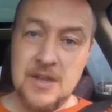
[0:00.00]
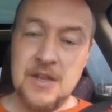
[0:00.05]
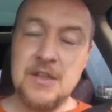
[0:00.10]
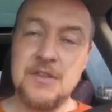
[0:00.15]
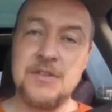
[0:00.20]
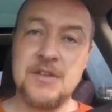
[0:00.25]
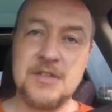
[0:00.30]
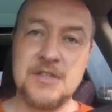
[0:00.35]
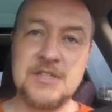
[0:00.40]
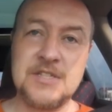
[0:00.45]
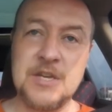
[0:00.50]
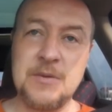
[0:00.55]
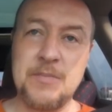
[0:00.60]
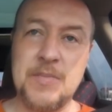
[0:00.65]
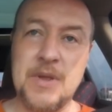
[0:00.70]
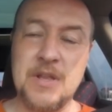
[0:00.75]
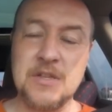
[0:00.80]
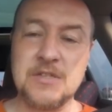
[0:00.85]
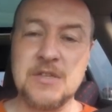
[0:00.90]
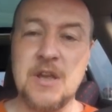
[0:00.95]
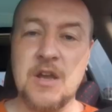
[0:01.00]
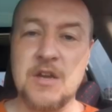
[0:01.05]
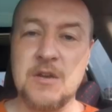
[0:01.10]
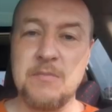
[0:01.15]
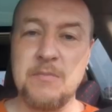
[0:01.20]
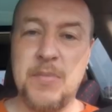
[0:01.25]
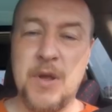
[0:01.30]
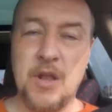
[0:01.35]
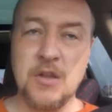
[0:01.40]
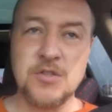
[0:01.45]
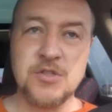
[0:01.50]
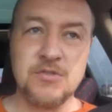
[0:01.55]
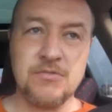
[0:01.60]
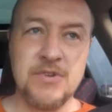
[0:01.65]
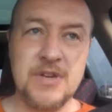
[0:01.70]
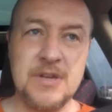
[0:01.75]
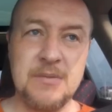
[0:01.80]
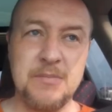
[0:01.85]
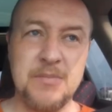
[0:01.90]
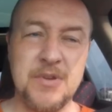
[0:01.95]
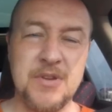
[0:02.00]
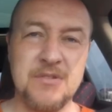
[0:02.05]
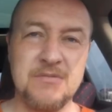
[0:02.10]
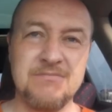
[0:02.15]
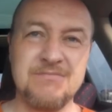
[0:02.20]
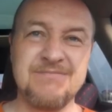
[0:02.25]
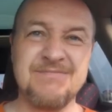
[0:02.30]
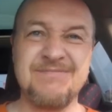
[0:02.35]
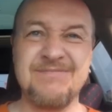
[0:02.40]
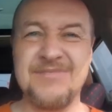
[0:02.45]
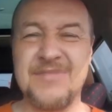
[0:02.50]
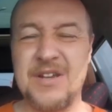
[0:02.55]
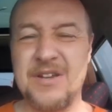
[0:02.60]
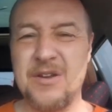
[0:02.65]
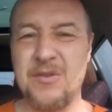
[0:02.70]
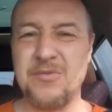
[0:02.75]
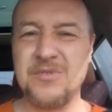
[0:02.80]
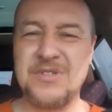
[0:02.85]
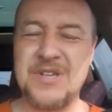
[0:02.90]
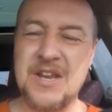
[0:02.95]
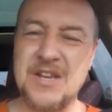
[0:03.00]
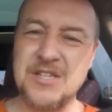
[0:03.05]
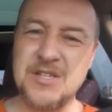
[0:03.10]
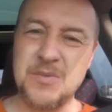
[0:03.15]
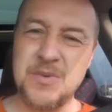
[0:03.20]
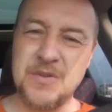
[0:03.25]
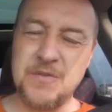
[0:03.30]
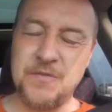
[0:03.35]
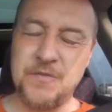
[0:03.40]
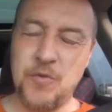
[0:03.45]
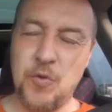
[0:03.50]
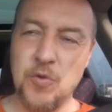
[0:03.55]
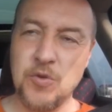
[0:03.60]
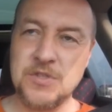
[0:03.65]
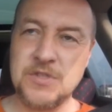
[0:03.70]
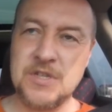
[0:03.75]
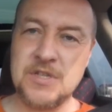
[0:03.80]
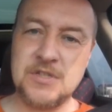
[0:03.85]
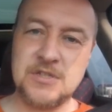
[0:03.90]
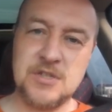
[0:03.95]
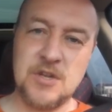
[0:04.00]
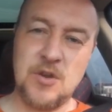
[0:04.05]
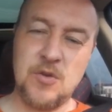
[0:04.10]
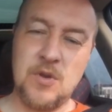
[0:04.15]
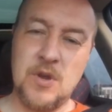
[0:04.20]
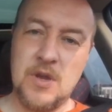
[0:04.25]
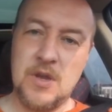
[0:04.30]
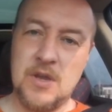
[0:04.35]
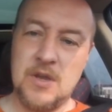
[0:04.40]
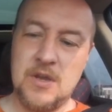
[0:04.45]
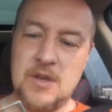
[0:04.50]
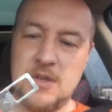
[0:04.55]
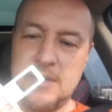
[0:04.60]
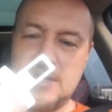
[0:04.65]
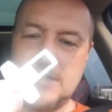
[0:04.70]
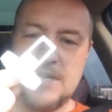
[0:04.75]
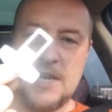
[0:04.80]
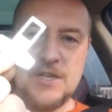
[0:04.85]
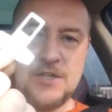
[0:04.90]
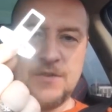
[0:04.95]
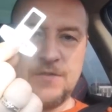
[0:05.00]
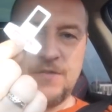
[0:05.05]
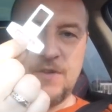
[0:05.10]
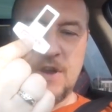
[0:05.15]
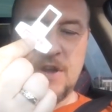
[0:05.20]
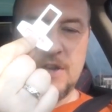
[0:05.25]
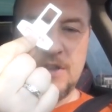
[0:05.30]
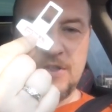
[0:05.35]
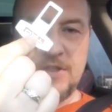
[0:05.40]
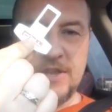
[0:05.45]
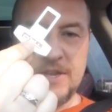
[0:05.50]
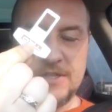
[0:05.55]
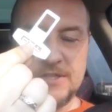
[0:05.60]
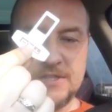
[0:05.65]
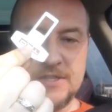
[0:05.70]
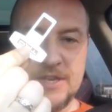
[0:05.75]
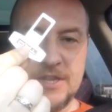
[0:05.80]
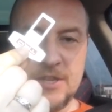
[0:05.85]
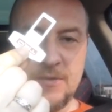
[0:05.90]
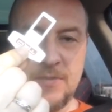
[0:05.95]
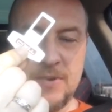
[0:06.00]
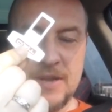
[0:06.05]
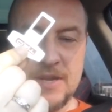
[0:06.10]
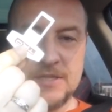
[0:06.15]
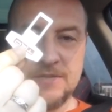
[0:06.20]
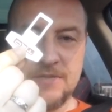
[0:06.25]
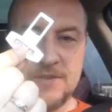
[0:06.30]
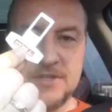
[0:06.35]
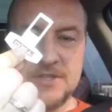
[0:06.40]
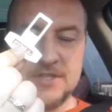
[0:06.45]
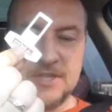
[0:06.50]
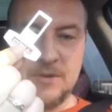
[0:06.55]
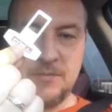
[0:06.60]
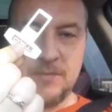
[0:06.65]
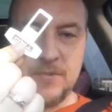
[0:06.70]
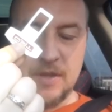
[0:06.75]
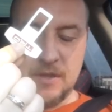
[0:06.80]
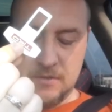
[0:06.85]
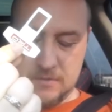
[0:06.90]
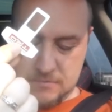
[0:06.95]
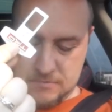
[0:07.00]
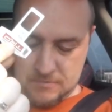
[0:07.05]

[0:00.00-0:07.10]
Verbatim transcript: that seatbelts are compulsory, but they don't tend to enforce it. So you tend to find this in the place of the seatbelt.